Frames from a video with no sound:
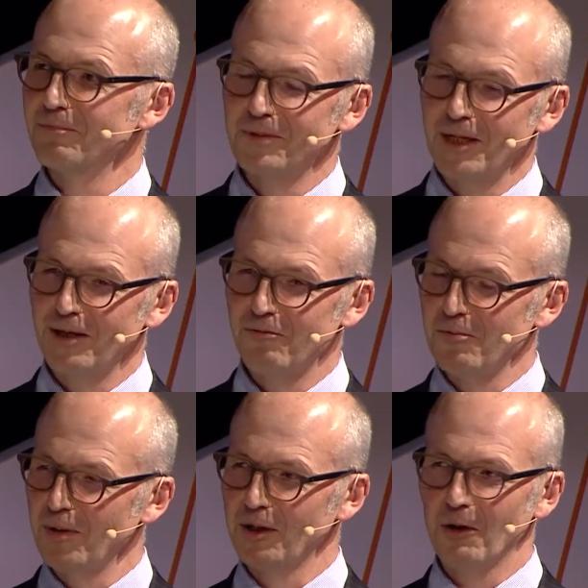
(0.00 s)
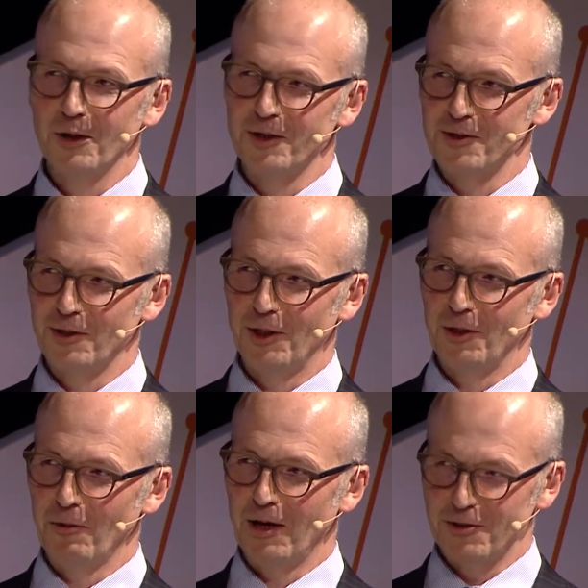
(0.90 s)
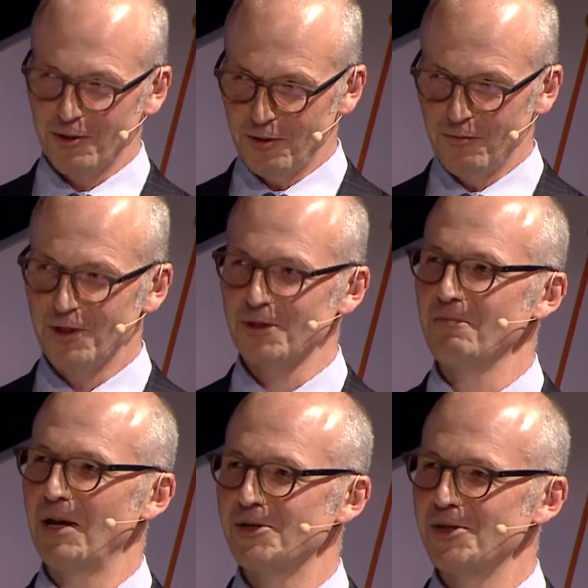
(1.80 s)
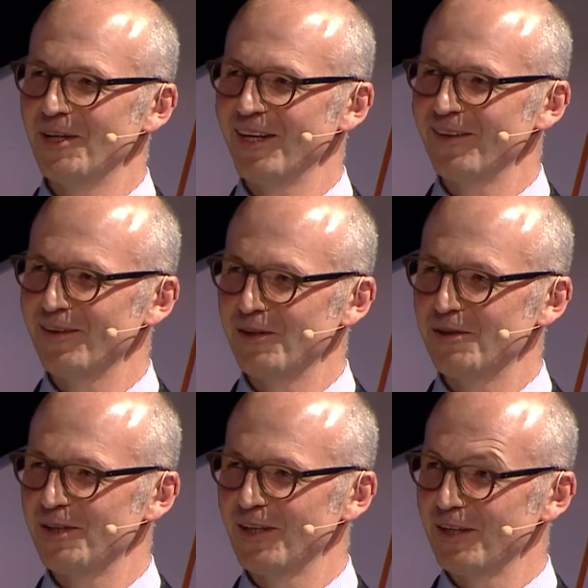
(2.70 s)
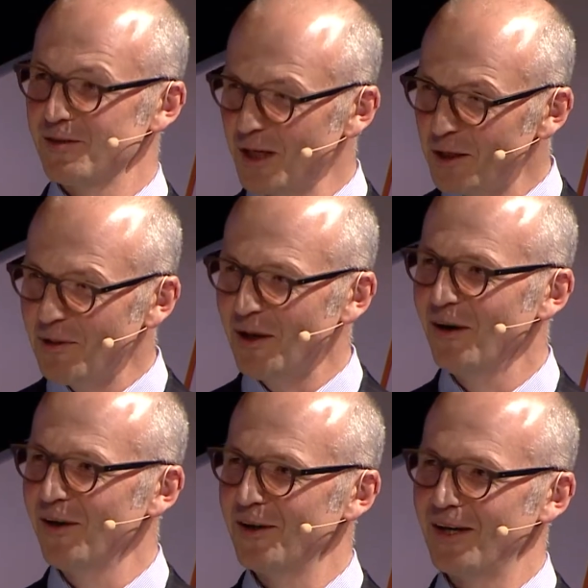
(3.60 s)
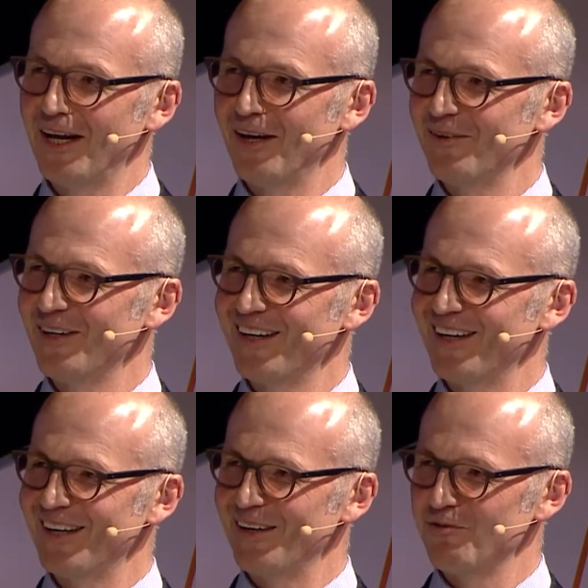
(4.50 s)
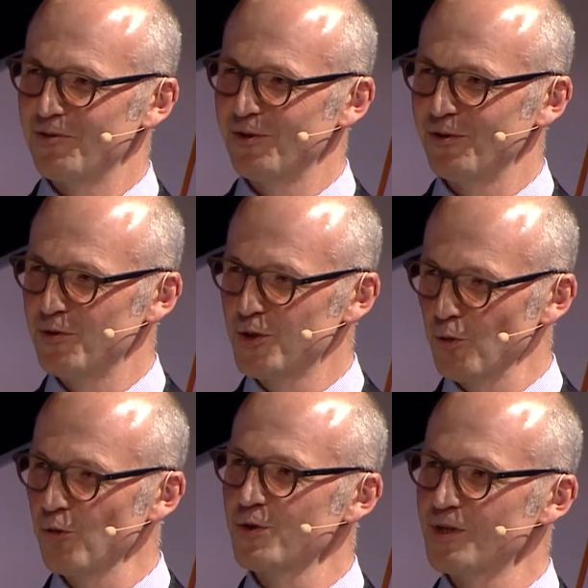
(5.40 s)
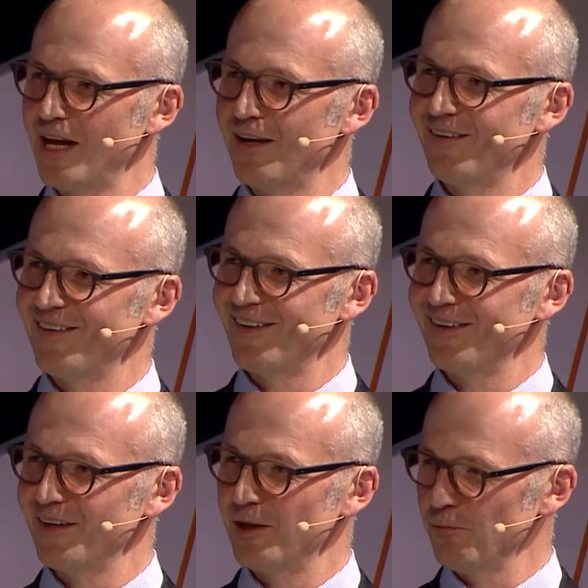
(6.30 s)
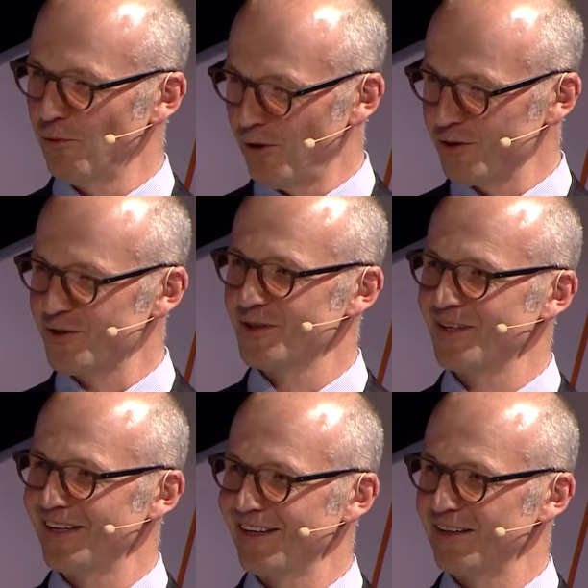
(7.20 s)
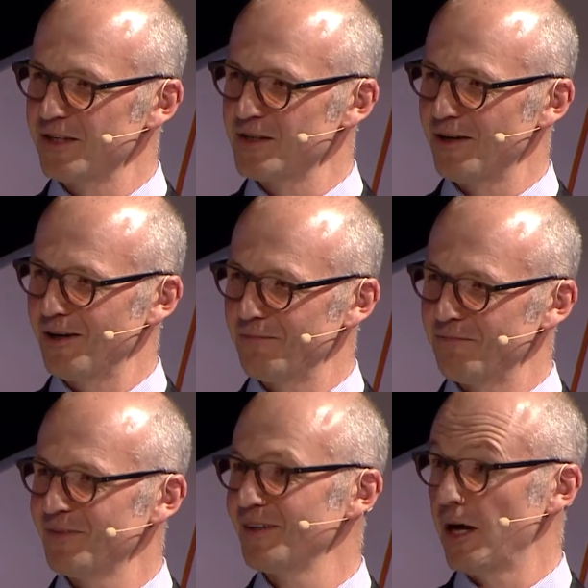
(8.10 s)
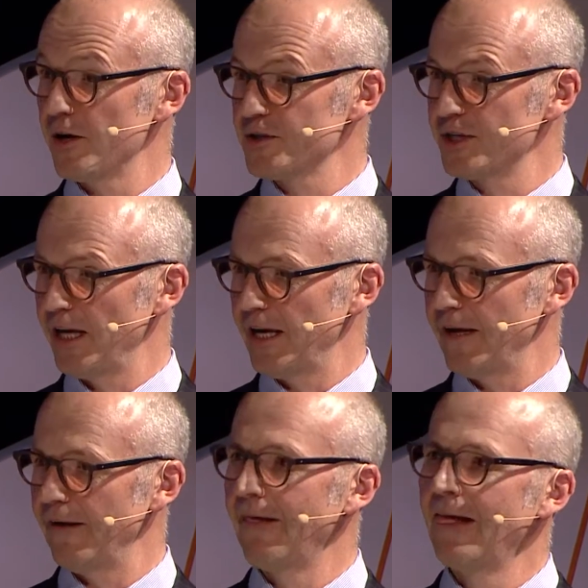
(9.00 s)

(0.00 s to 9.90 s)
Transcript: hear from my colleagues in the US, and you've just mentioned it, that it's a little bit harder now to source debt than it was this time last year.